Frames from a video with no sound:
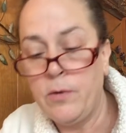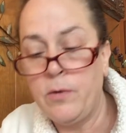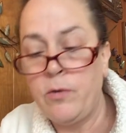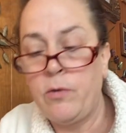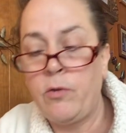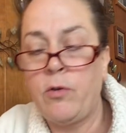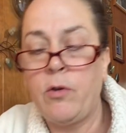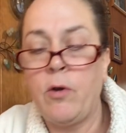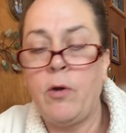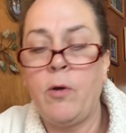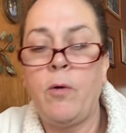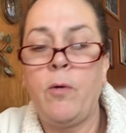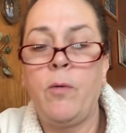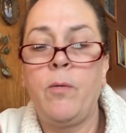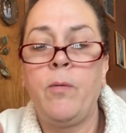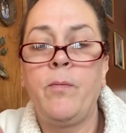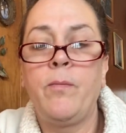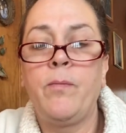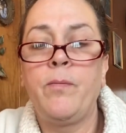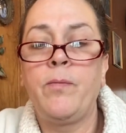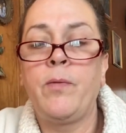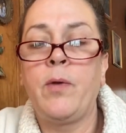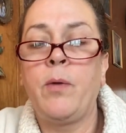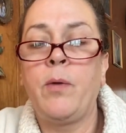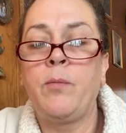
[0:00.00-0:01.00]
So
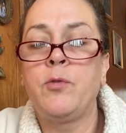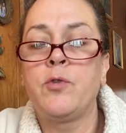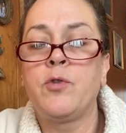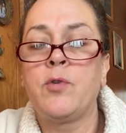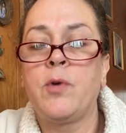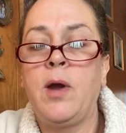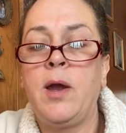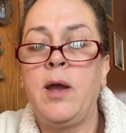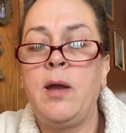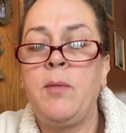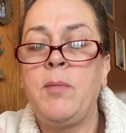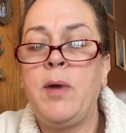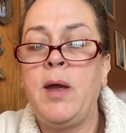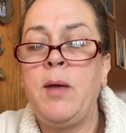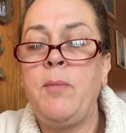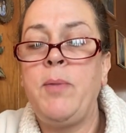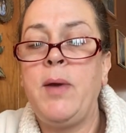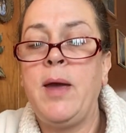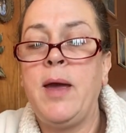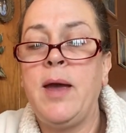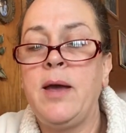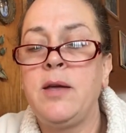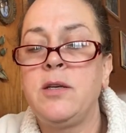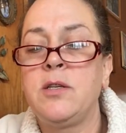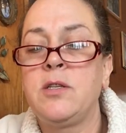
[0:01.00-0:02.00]
I'm trying my
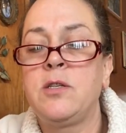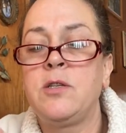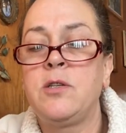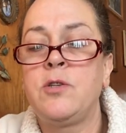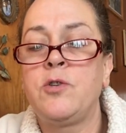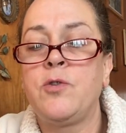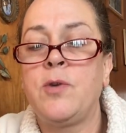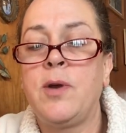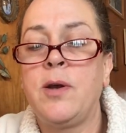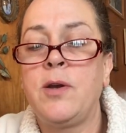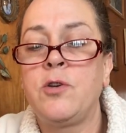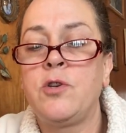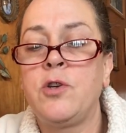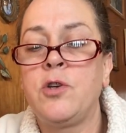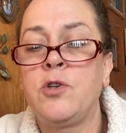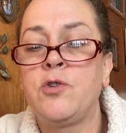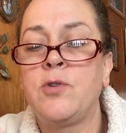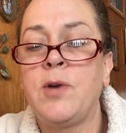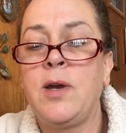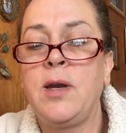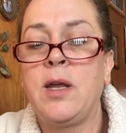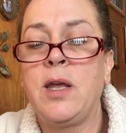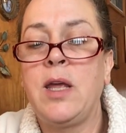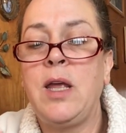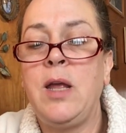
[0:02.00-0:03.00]
best to
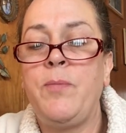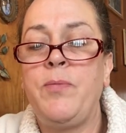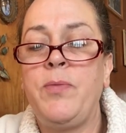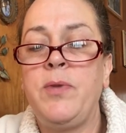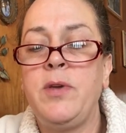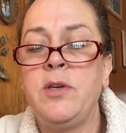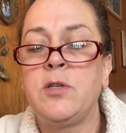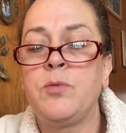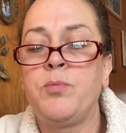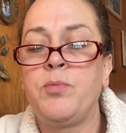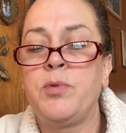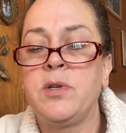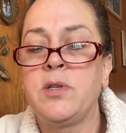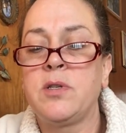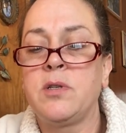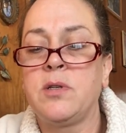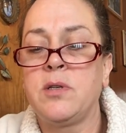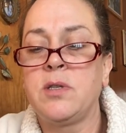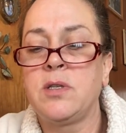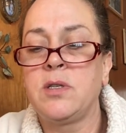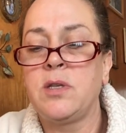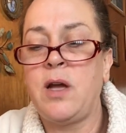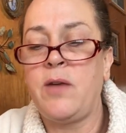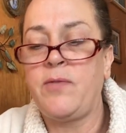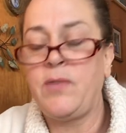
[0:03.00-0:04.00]
try to keep these
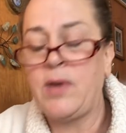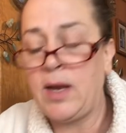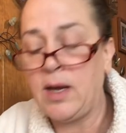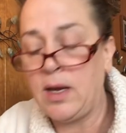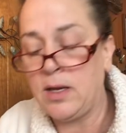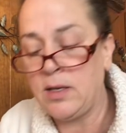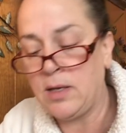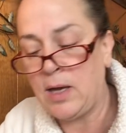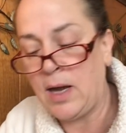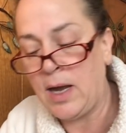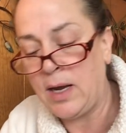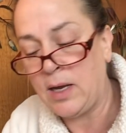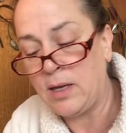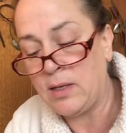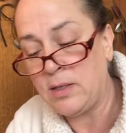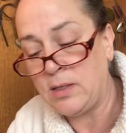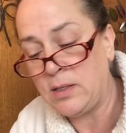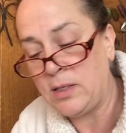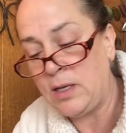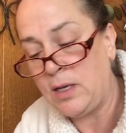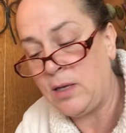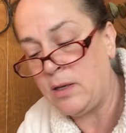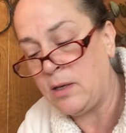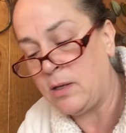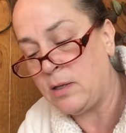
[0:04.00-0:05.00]
bristles soft. I can
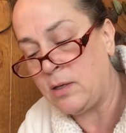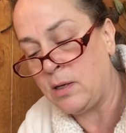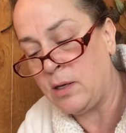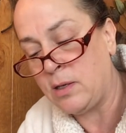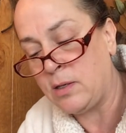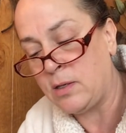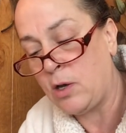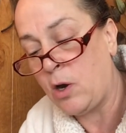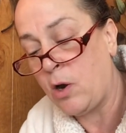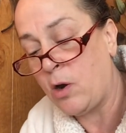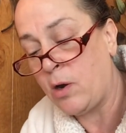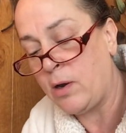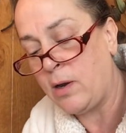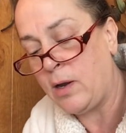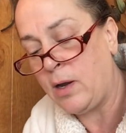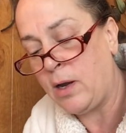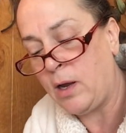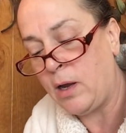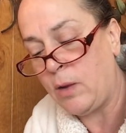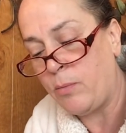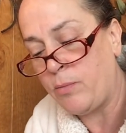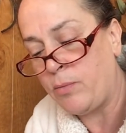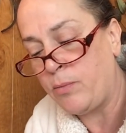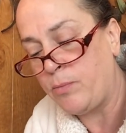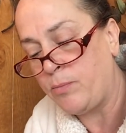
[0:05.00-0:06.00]
see that it's
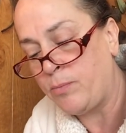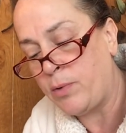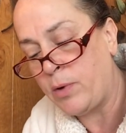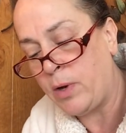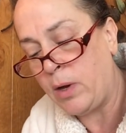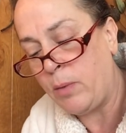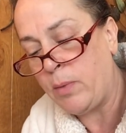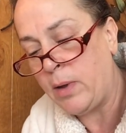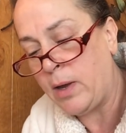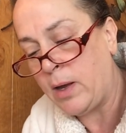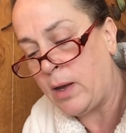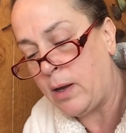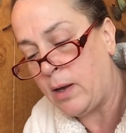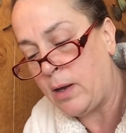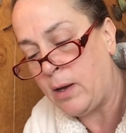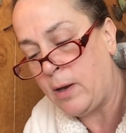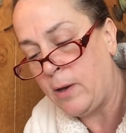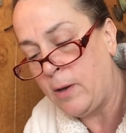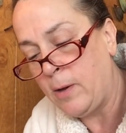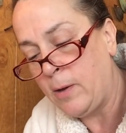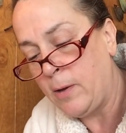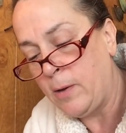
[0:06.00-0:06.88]
hardening up pretty bad.